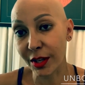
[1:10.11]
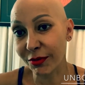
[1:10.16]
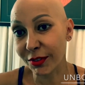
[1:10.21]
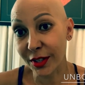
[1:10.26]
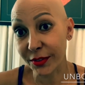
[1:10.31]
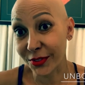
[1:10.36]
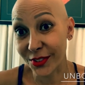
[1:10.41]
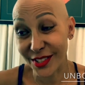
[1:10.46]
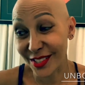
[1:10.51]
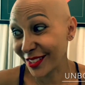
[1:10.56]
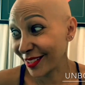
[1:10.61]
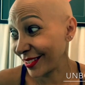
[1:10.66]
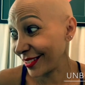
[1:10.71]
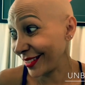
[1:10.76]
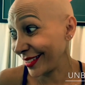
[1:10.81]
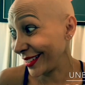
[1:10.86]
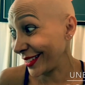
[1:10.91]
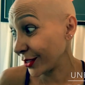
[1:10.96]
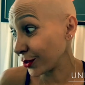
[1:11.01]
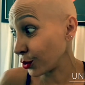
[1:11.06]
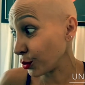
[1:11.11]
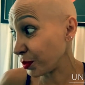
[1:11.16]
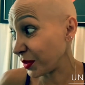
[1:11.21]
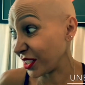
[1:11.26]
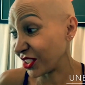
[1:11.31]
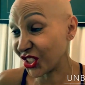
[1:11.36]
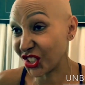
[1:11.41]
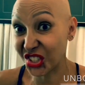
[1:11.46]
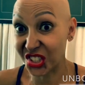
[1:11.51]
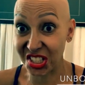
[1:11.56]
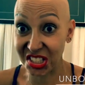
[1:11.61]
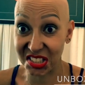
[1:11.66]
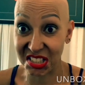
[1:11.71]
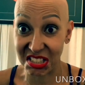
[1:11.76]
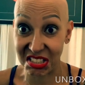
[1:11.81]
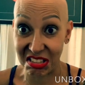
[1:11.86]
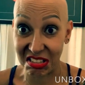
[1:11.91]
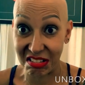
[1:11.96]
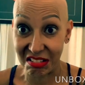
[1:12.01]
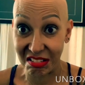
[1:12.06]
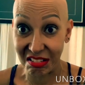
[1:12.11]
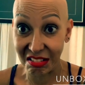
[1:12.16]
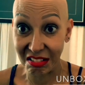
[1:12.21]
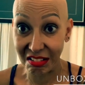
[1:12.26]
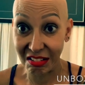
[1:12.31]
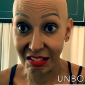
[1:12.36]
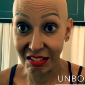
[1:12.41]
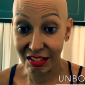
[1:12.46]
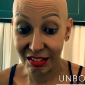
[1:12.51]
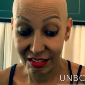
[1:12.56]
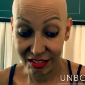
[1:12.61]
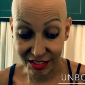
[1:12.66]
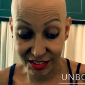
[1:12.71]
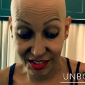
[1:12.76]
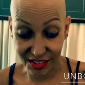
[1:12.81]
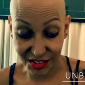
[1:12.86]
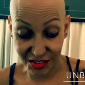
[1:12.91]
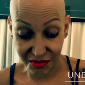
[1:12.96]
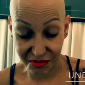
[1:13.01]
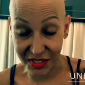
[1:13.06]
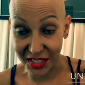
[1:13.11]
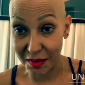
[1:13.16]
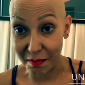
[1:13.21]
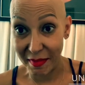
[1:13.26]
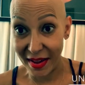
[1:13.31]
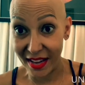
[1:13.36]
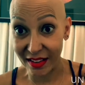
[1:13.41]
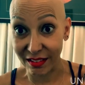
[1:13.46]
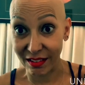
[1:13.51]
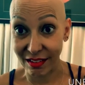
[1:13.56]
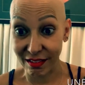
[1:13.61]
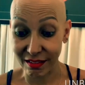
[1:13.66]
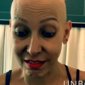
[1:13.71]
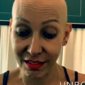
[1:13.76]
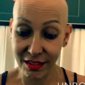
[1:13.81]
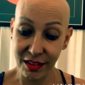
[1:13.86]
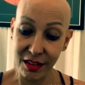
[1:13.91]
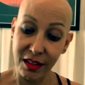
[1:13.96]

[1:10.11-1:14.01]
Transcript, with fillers: Even if it's a little bit shitty, it doesn't really matter.